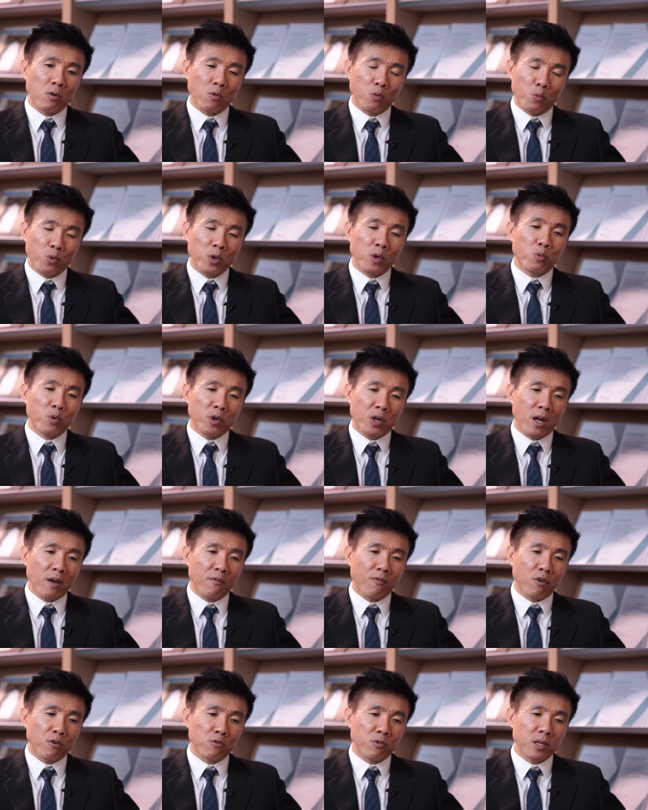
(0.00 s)
we would
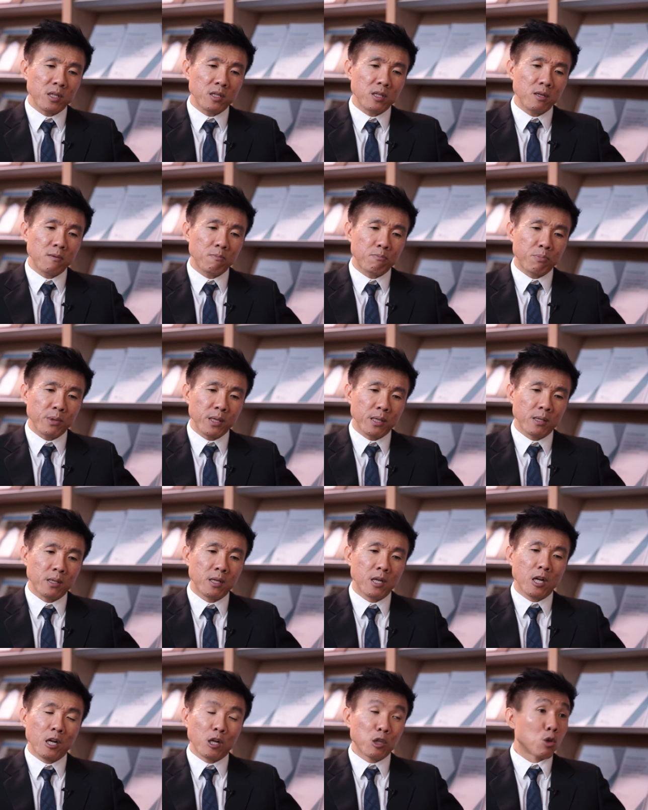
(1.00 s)
have already
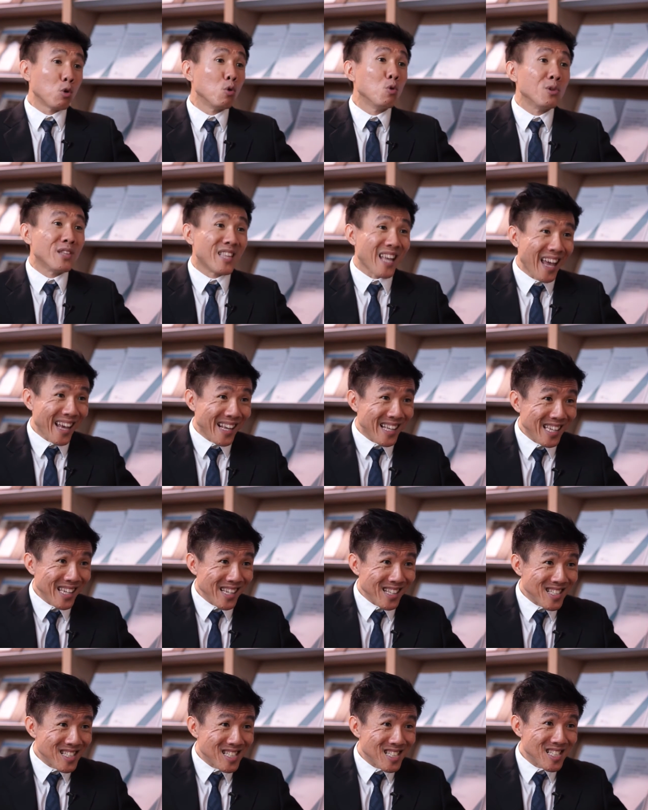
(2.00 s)
been 2
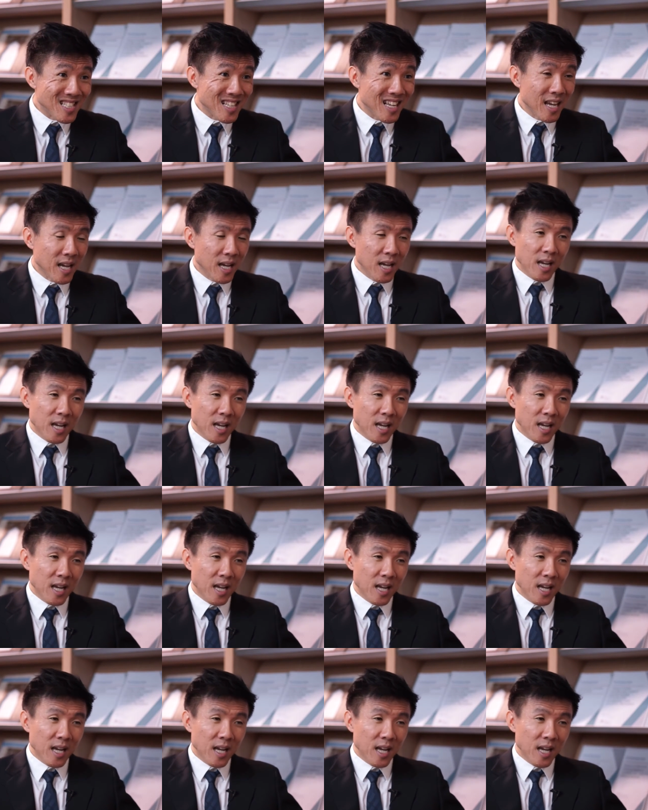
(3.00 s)
decades